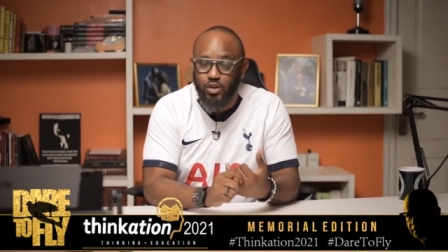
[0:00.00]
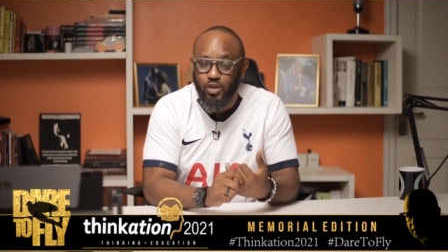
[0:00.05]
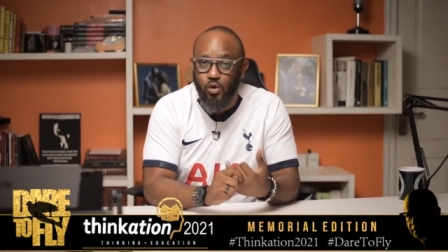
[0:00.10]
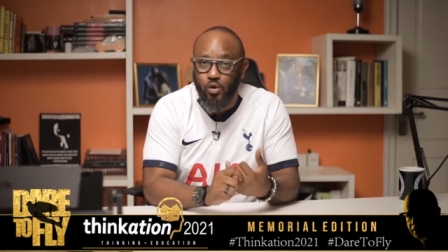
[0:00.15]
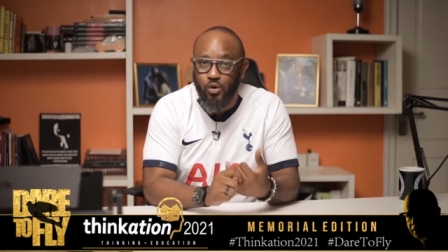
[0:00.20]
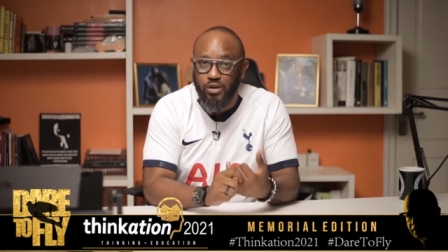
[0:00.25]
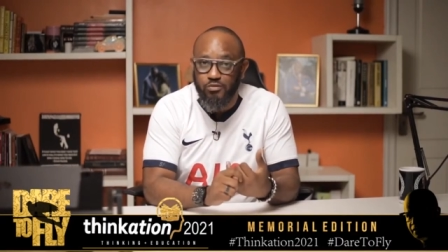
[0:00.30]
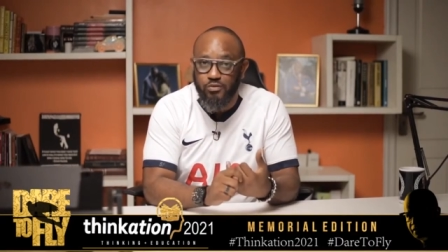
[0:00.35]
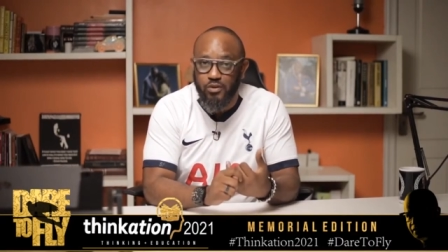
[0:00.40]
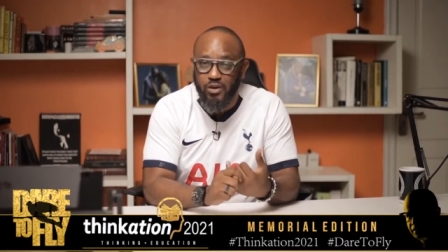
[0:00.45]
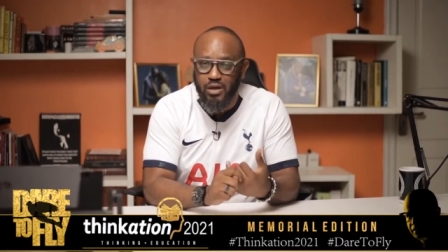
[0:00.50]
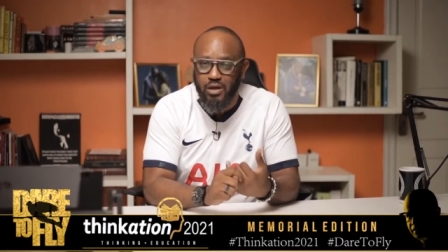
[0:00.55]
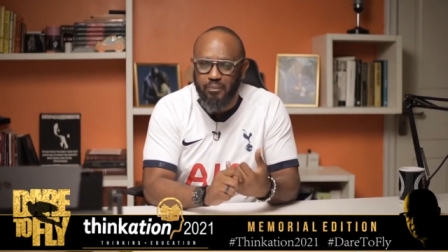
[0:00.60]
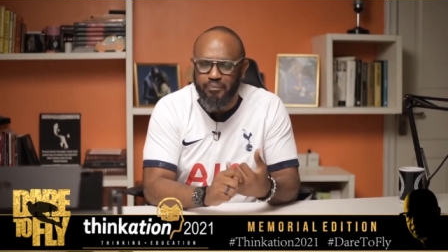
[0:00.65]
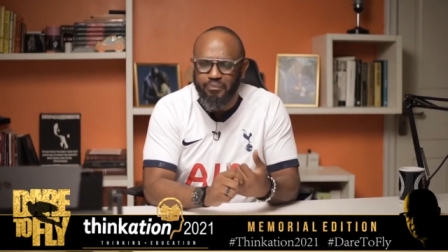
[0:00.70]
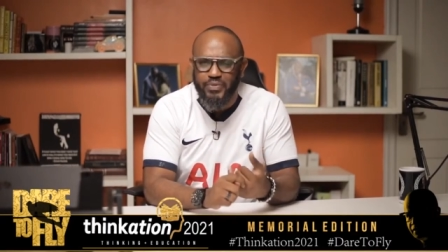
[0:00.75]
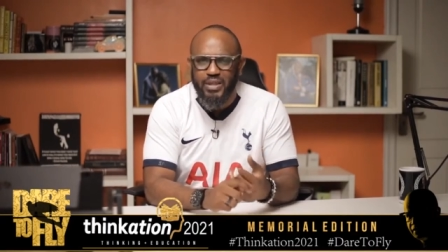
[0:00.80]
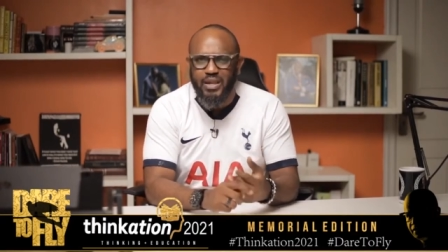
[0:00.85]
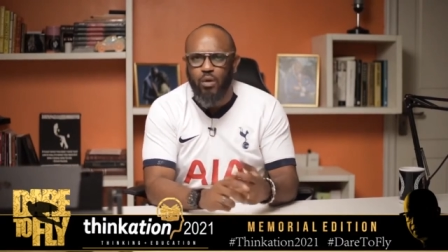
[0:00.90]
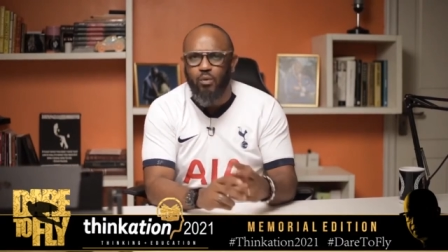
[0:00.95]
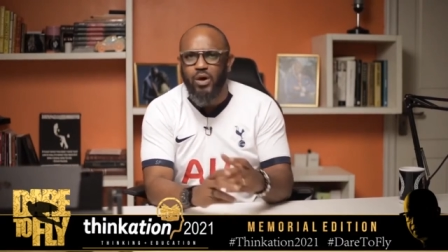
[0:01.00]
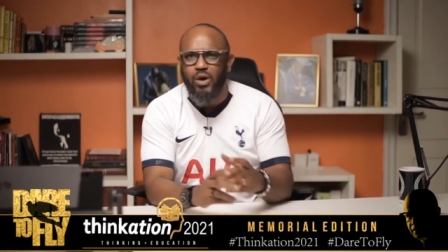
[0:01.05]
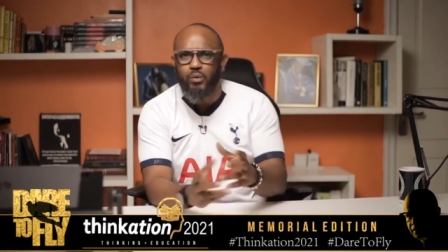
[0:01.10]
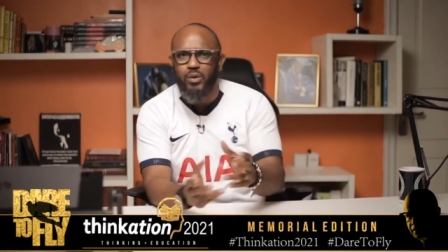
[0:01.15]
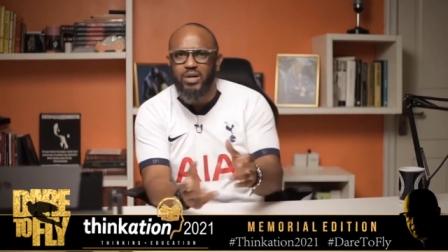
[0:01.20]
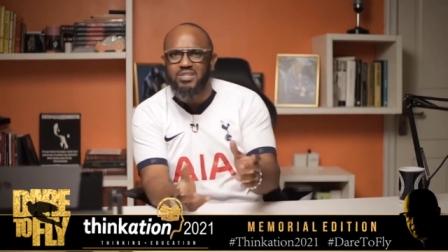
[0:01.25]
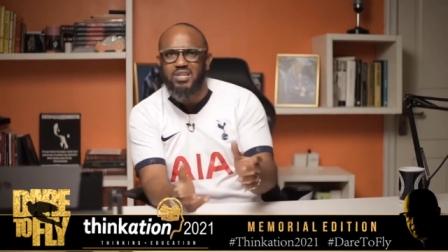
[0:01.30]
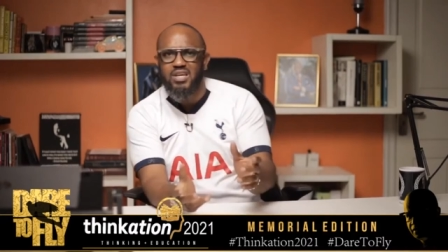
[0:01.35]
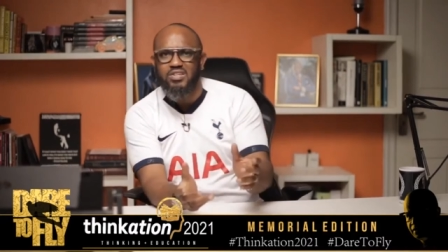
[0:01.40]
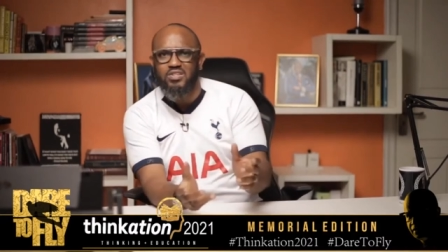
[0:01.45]
going for him. Now why
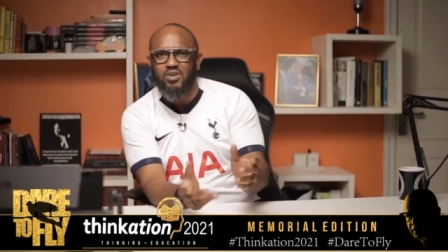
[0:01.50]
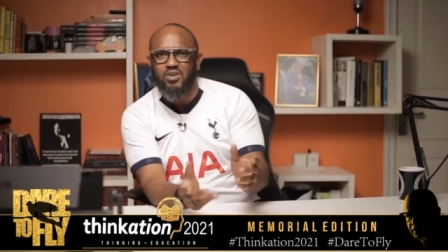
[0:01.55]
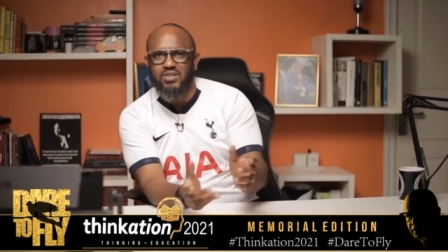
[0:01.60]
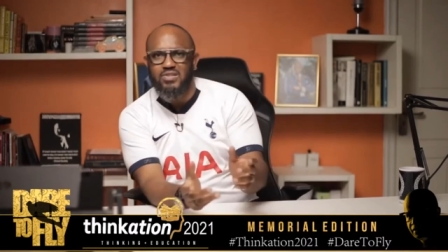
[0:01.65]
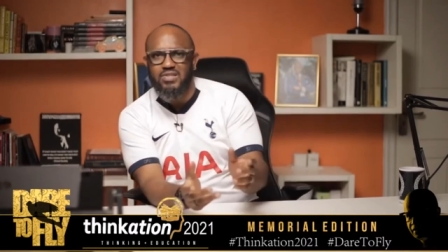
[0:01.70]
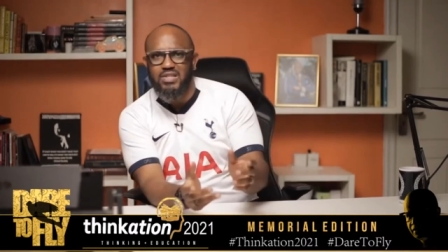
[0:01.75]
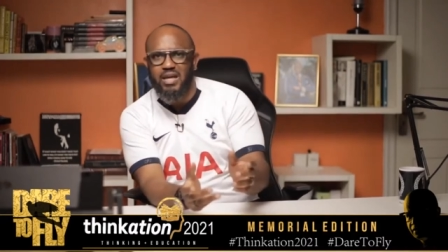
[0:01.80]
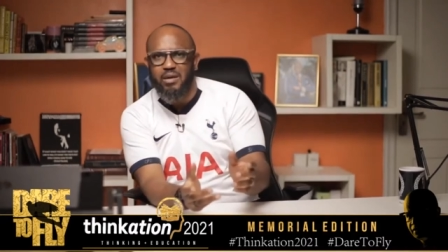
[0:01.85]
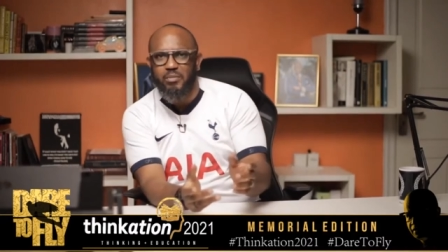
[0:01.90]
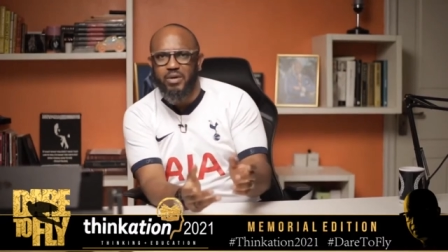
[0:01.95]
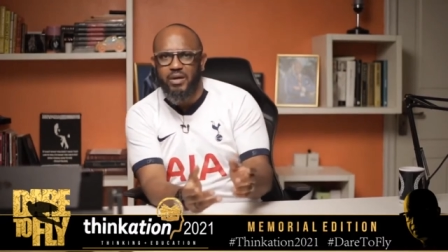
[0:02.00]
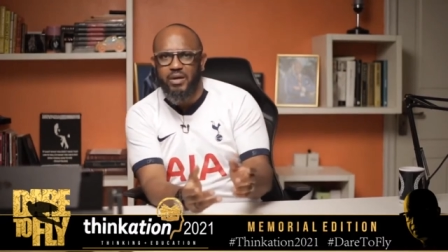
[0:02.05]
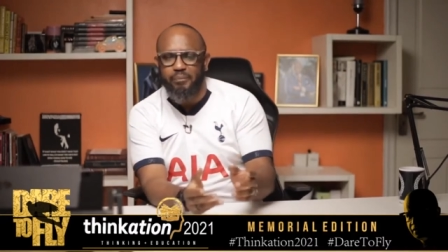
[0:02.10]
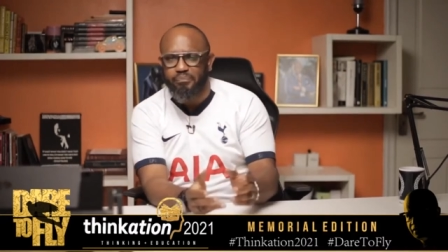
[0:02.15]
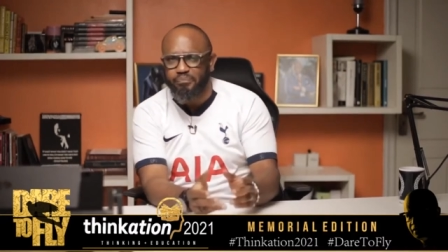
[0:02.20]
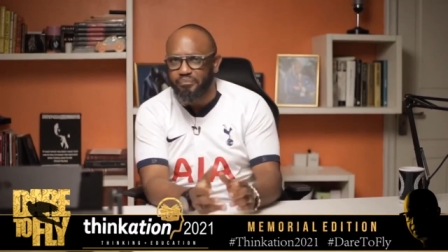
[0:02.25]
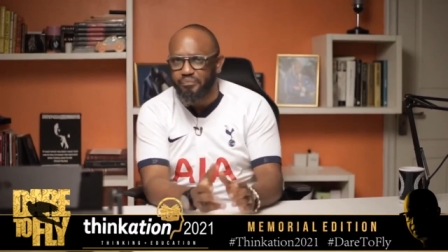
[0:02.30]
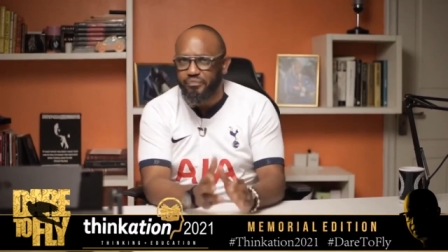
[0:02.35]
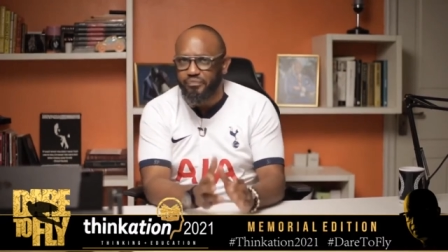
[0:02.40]
do I say he's got stamina?